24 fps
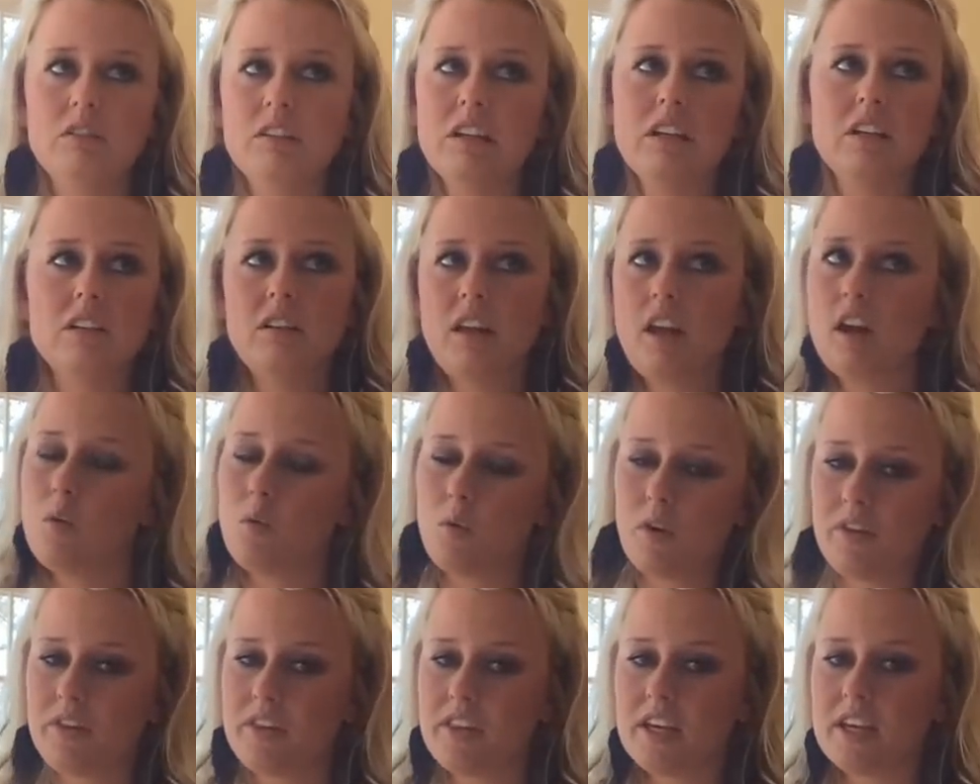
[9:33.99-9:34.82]
they don't
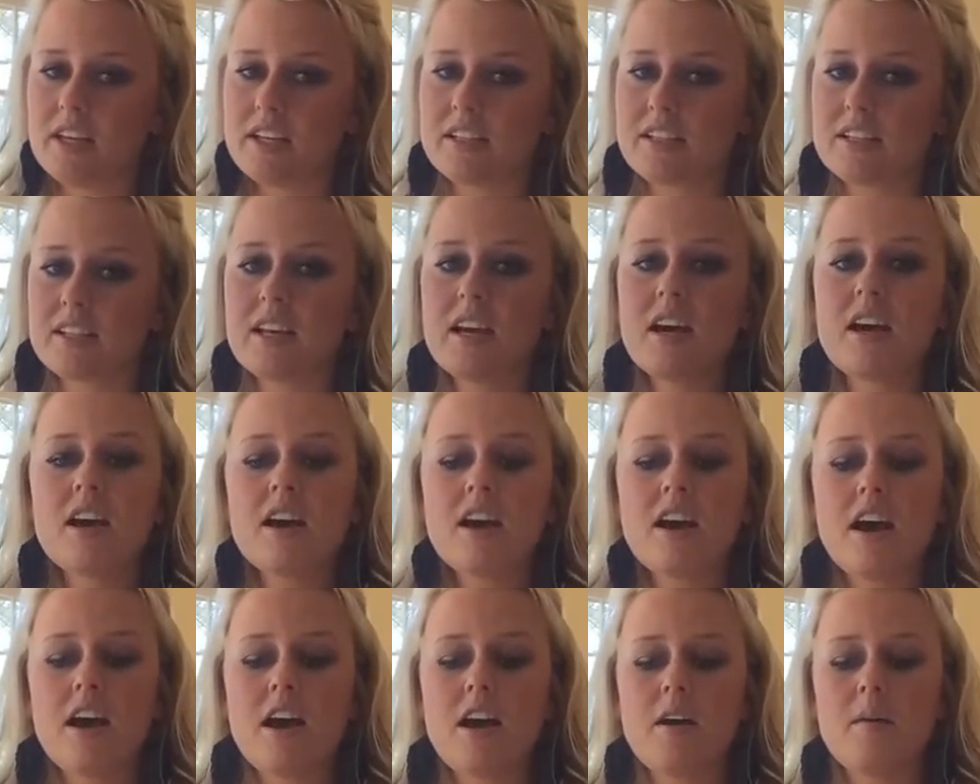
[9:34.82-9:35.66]
want this.
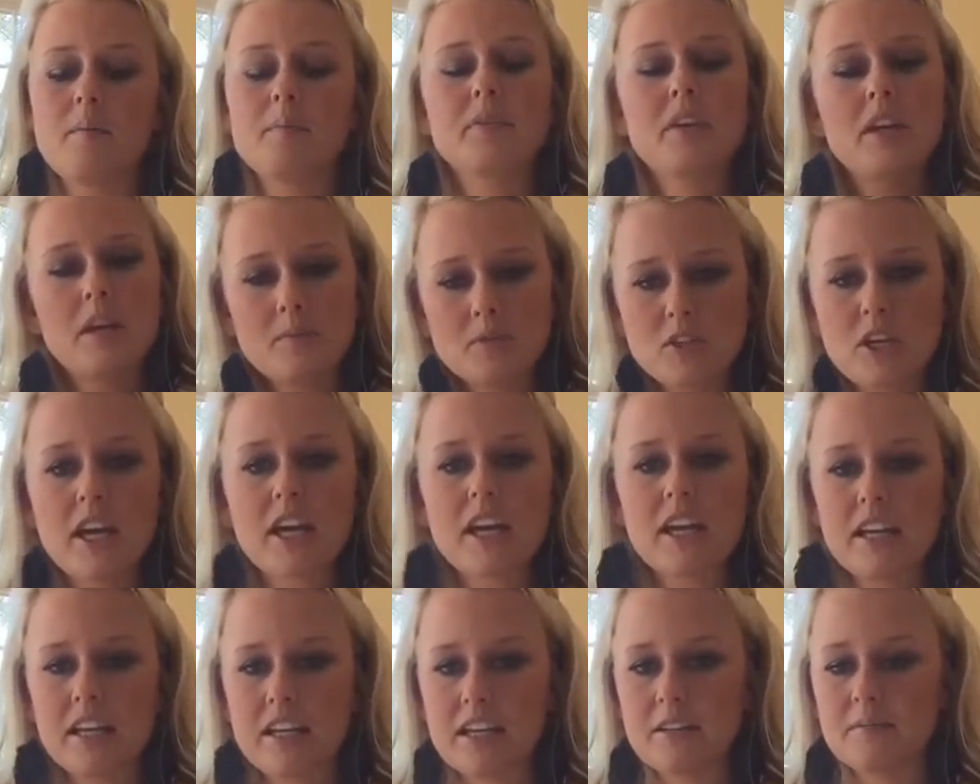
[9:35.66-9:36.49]
Keep
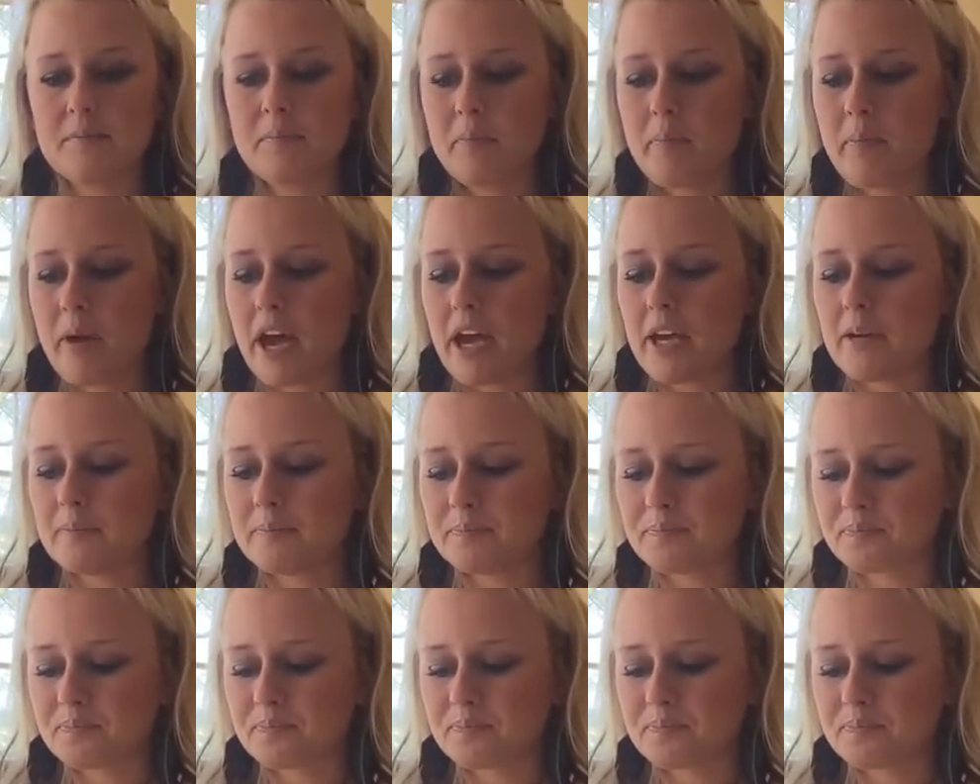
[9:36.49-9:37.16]
checking in. But